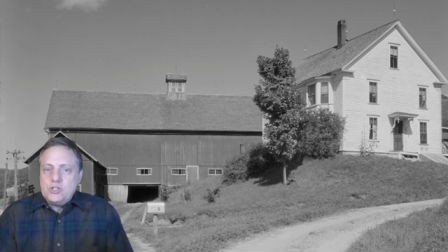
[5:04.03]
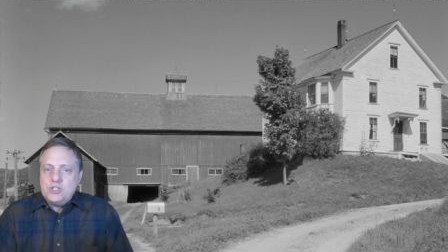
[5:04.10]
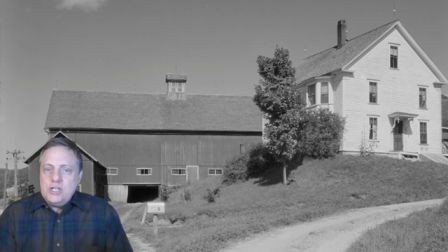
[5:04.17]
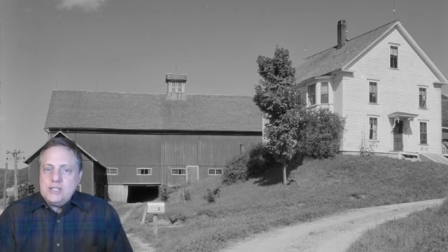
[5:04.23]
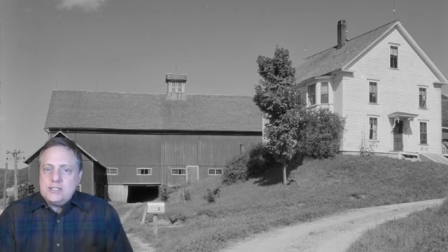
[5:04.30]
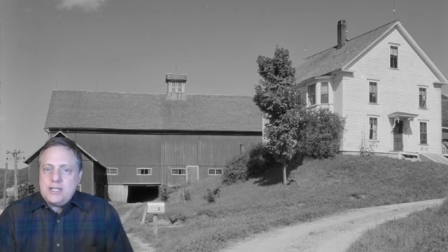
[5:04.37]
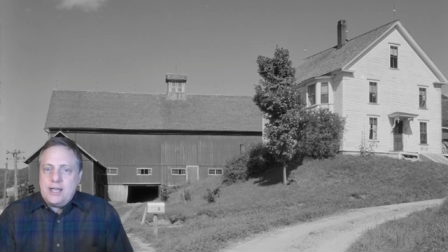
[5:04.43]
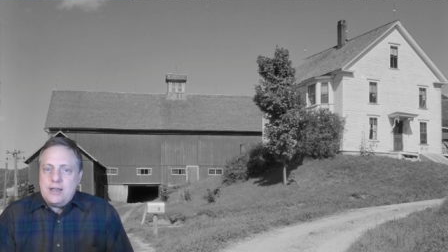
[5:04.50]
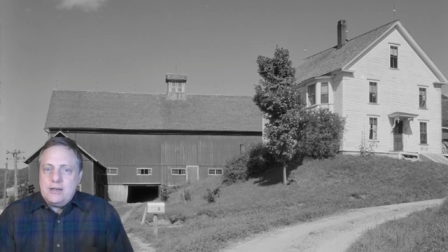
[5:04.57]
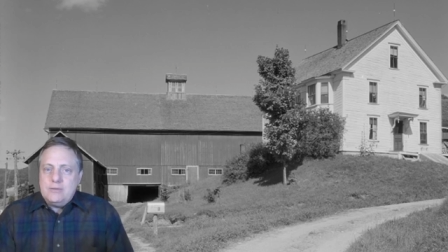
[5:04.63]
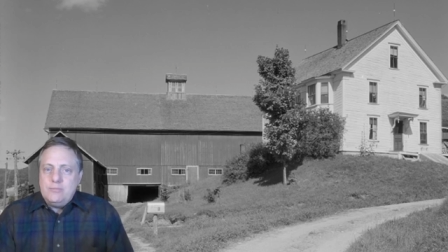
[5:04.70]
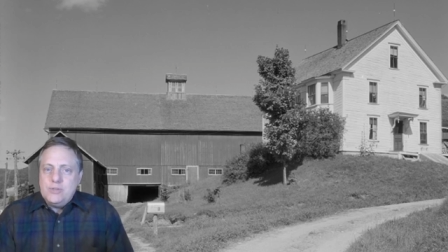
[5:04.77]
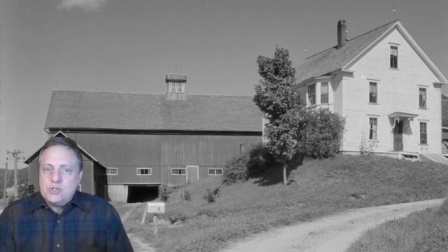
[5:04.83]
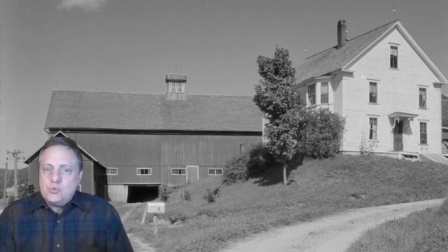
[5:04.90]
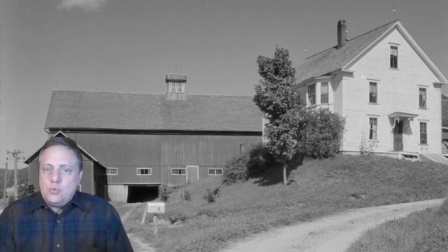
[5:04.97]
what she
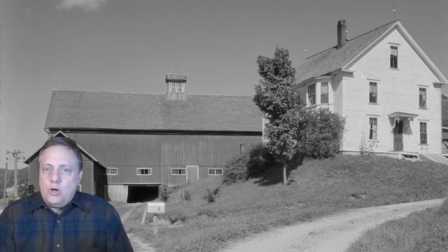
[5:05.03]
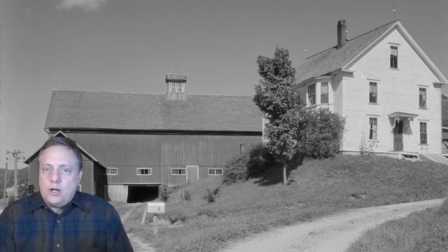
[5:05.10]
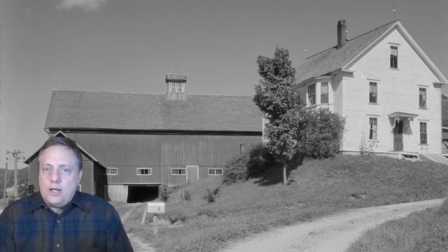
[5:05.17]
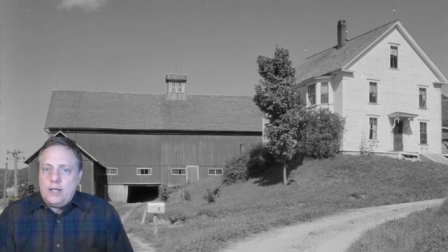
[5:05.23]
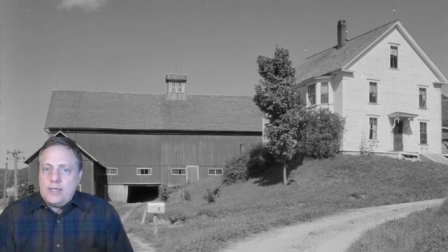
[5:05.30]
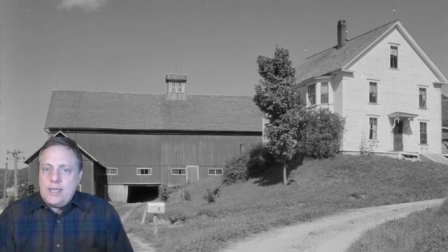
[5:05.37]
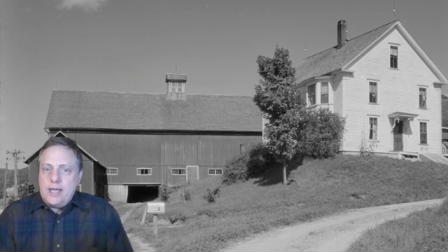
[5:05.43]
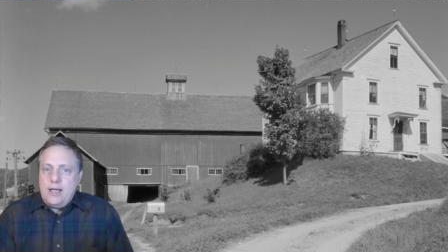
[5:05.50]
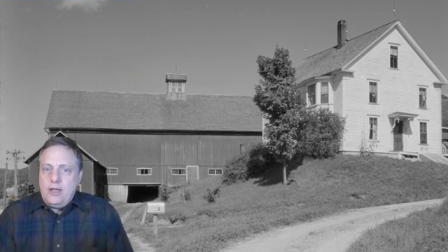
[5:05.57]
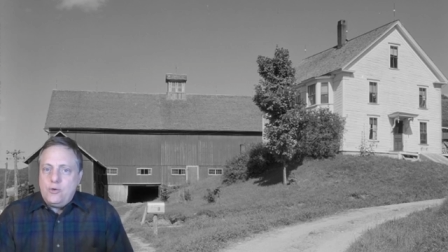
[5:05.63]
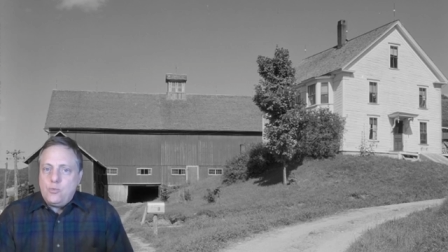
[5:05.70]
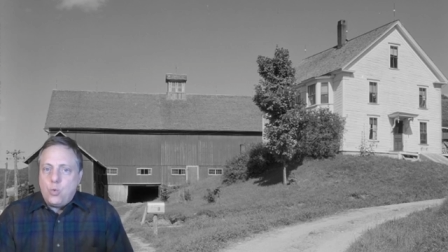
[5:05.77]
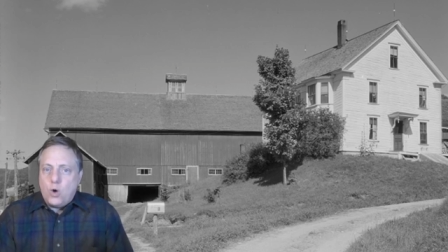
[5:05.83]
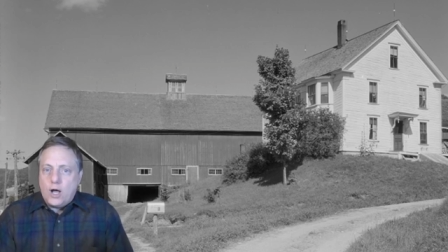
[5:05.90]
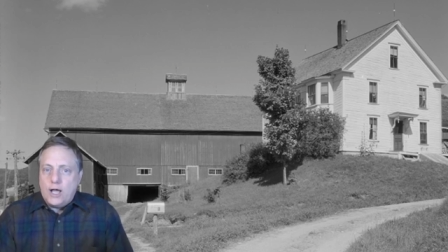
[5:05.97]
said, Miss Walcott
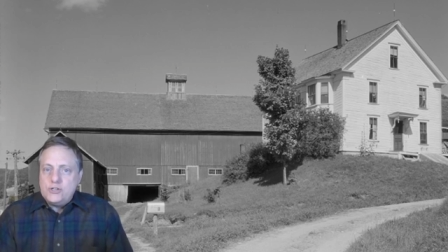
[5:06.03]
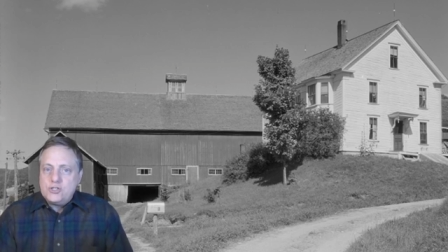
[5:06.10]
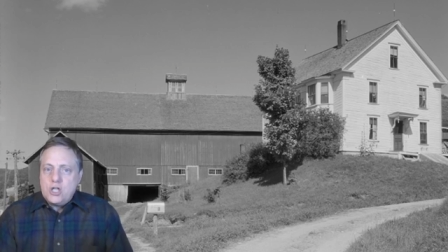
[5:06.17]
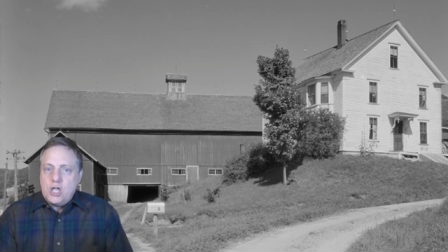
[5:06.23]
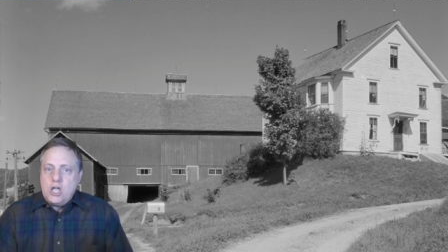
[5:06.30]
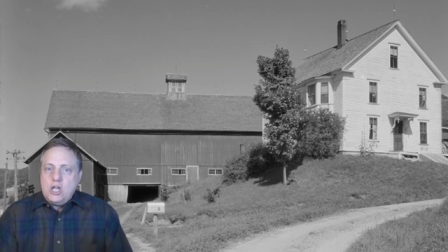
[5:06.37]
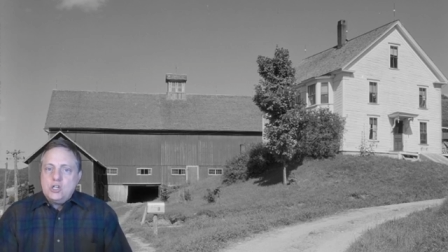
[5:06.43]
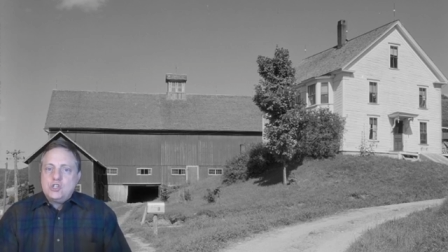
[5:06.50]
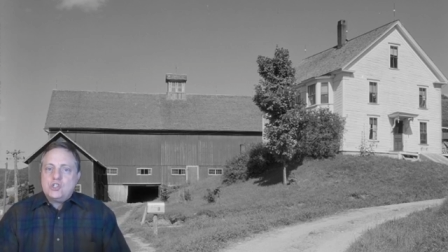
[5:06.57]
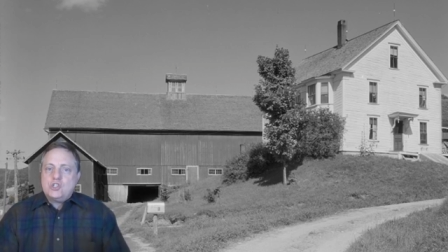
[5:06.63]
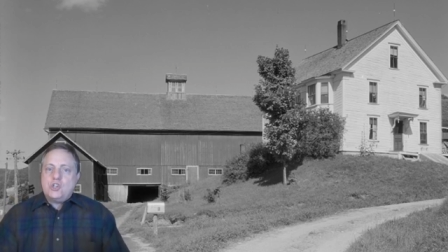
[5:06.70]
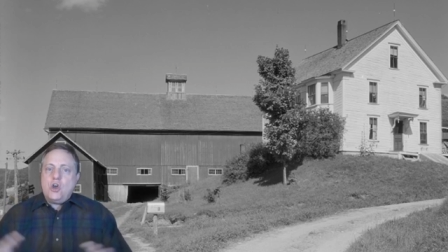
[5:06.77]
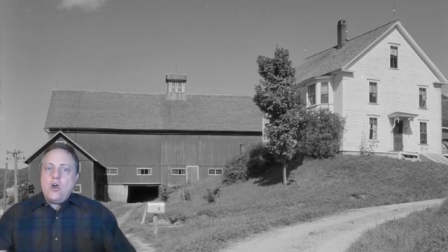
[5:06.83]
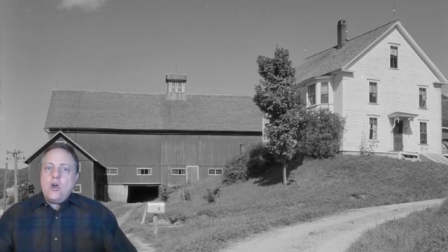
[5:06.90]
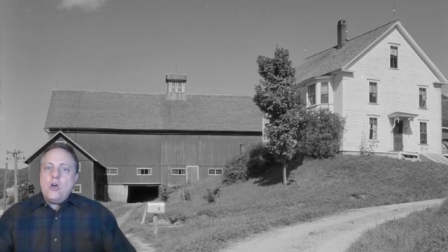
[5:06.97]
yelled, was,
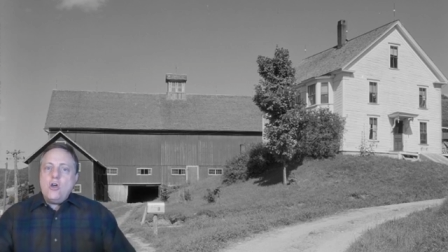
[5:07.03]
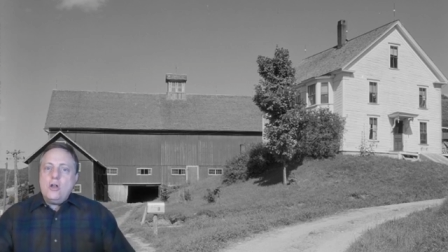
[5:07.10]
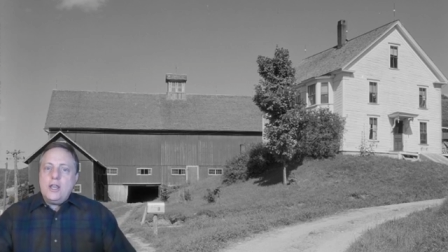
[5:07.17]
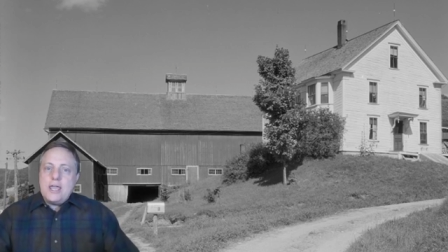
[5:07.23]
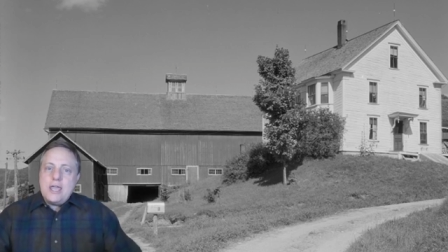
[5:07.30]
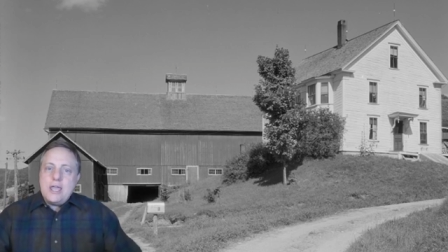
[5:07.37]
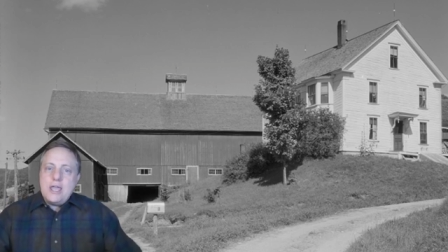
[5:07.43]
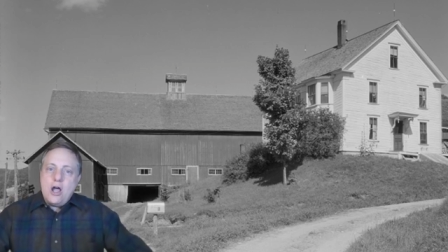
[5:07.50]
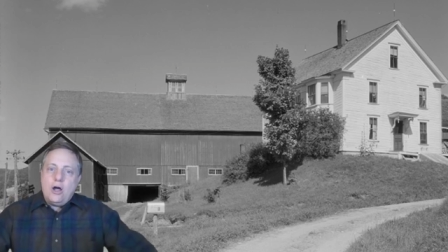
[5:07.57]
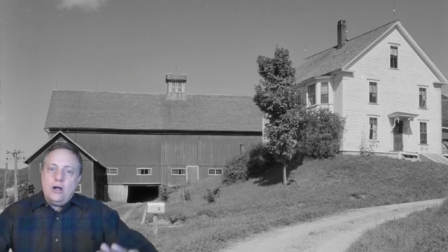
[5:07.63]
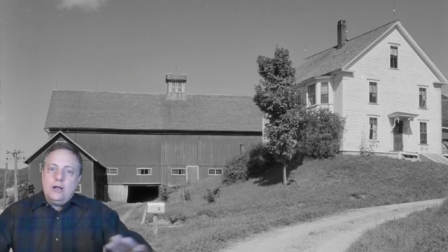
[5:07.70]
"Charlie,